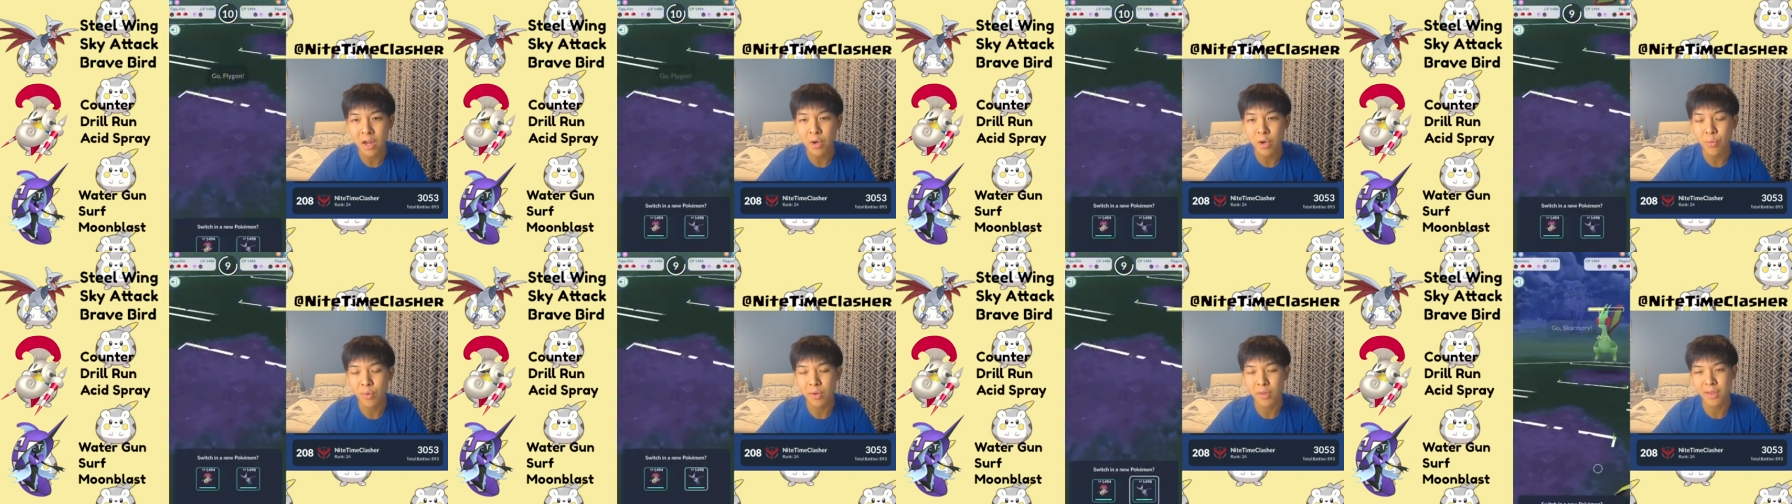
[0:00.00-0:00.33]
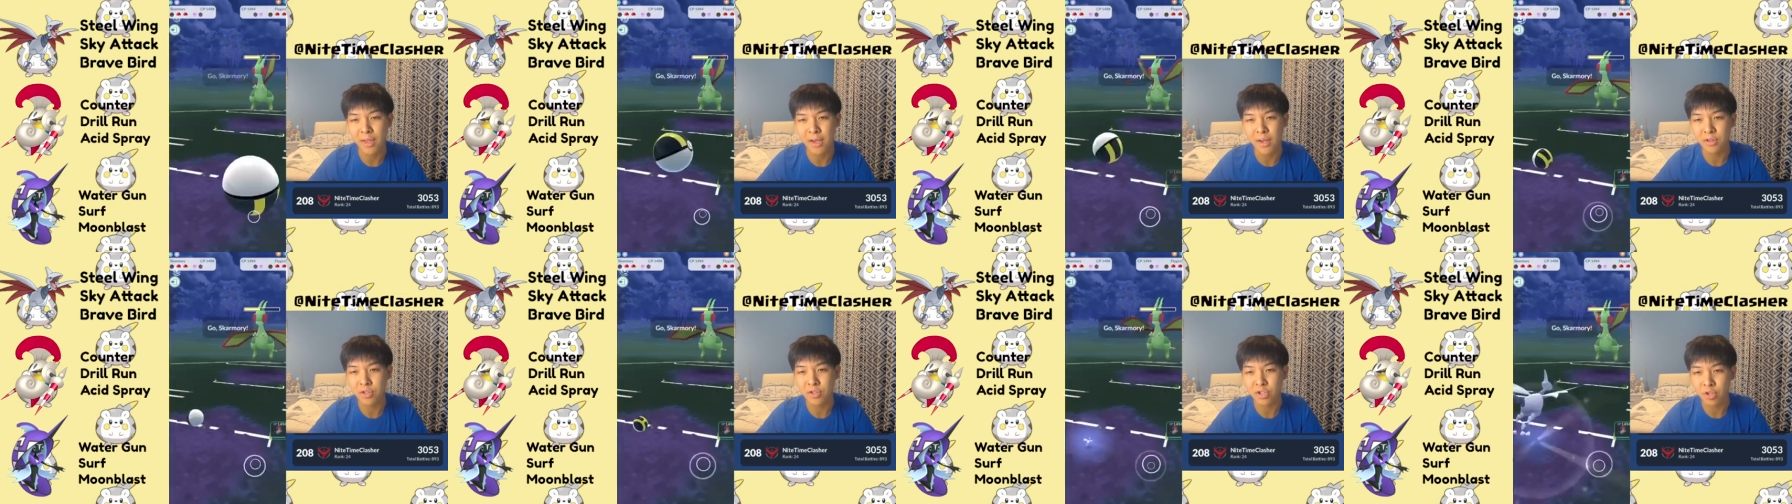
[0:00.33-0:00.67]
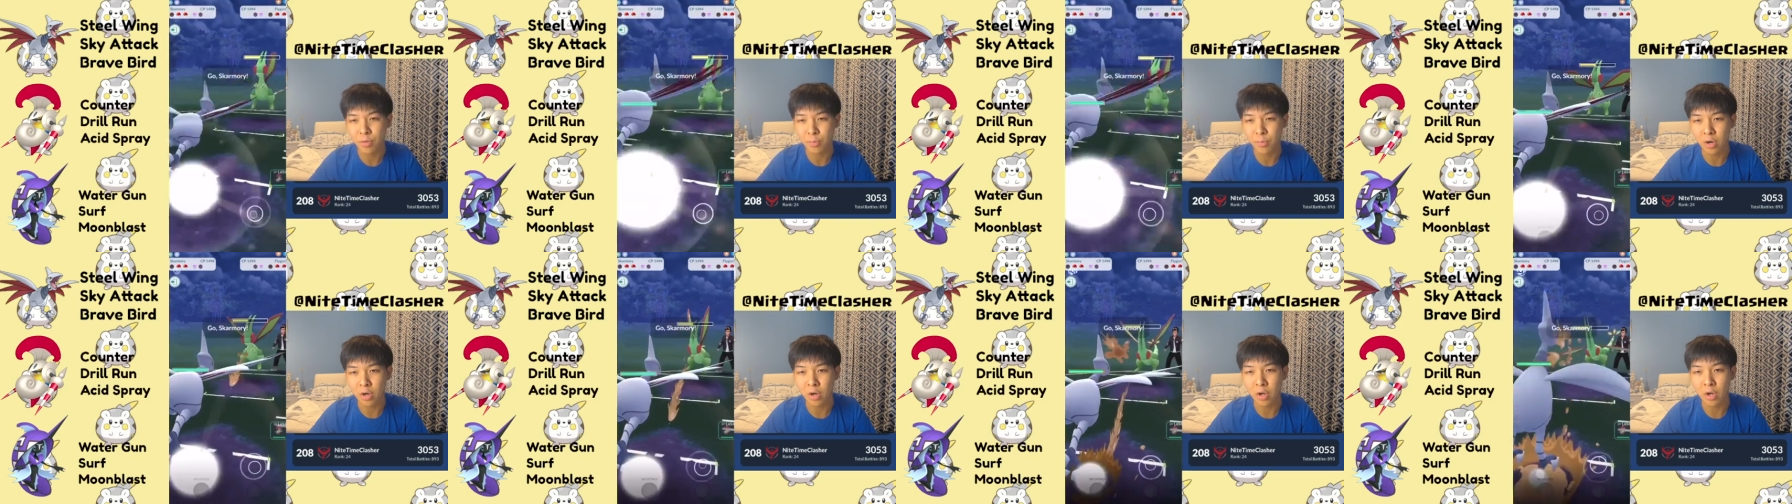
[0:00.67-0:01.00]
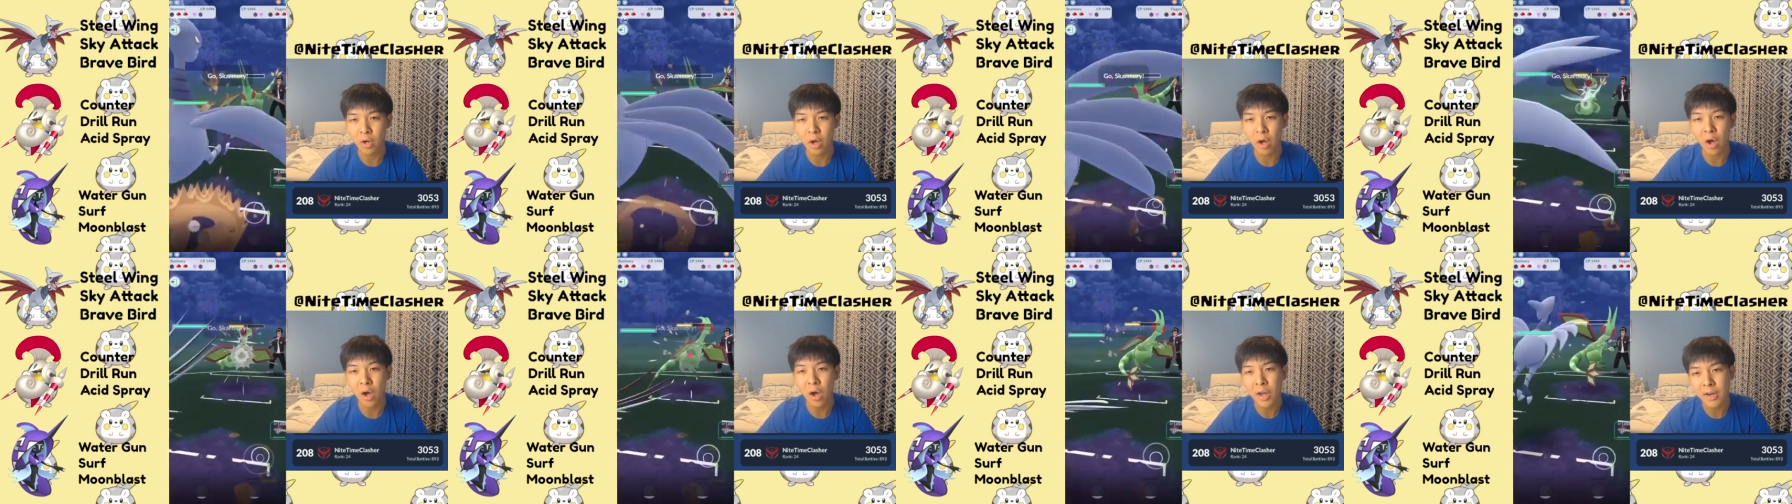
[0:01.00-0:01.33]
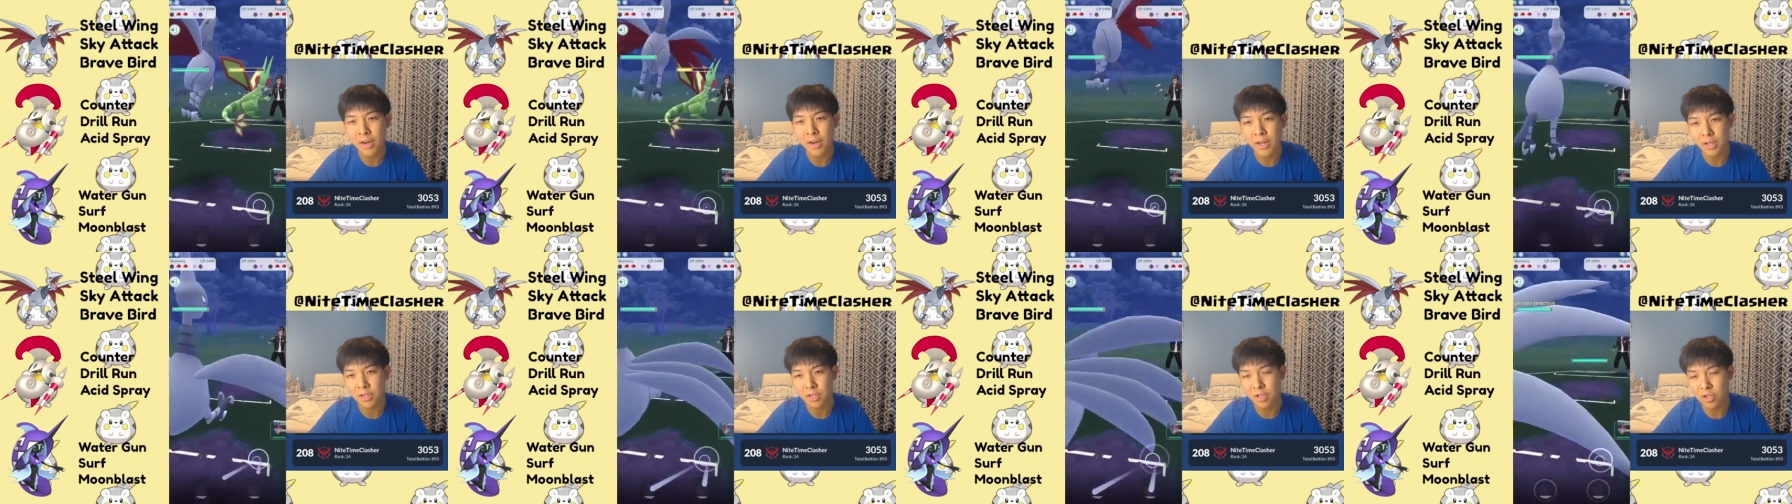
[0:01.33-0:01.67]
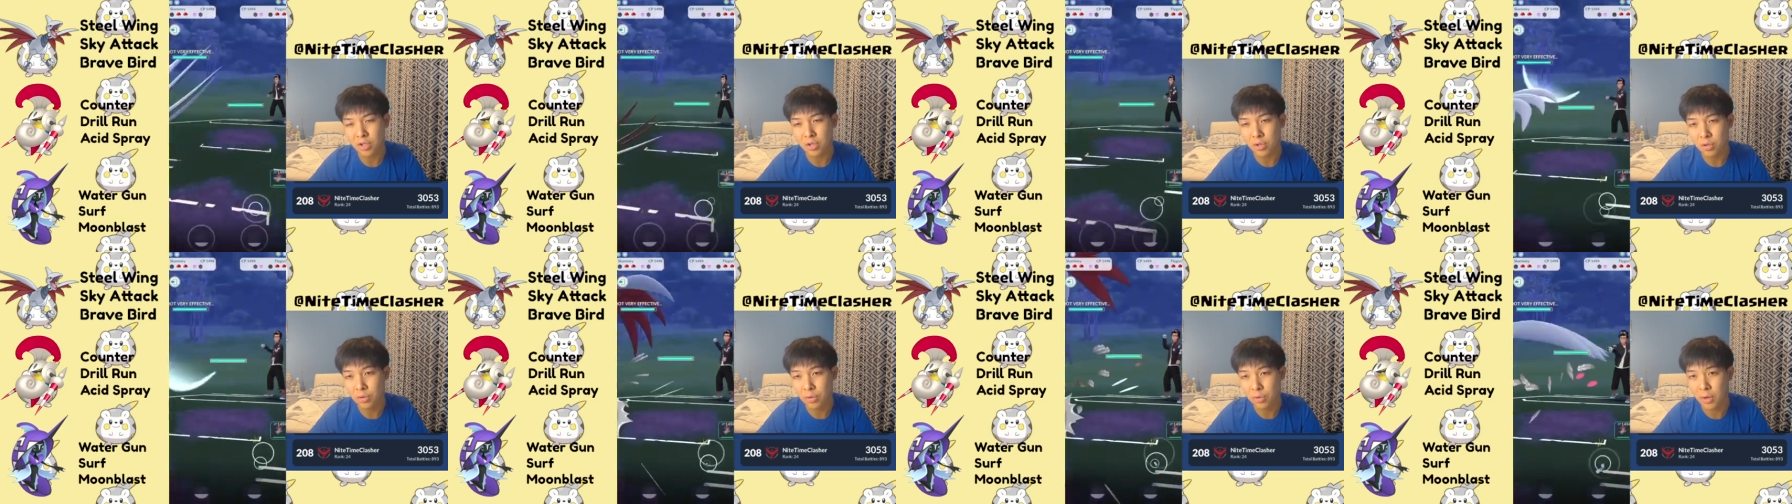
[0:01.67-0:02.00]
with that Azumarill on
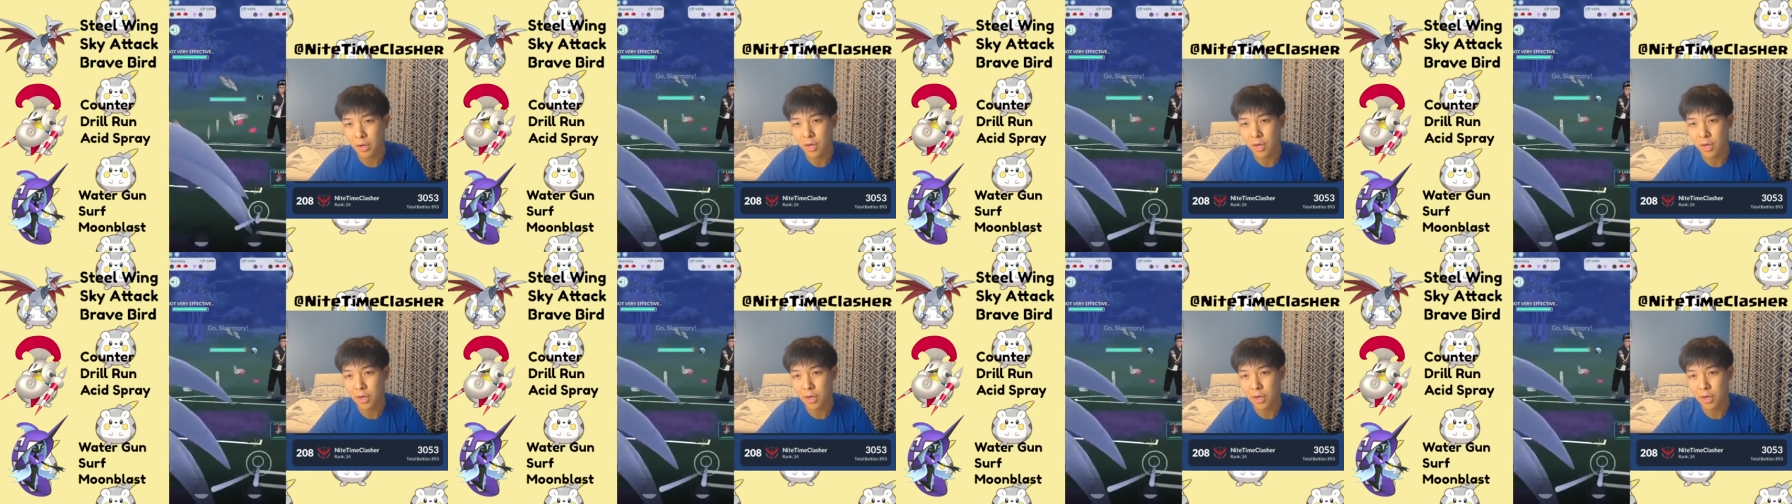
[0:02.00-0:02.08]
to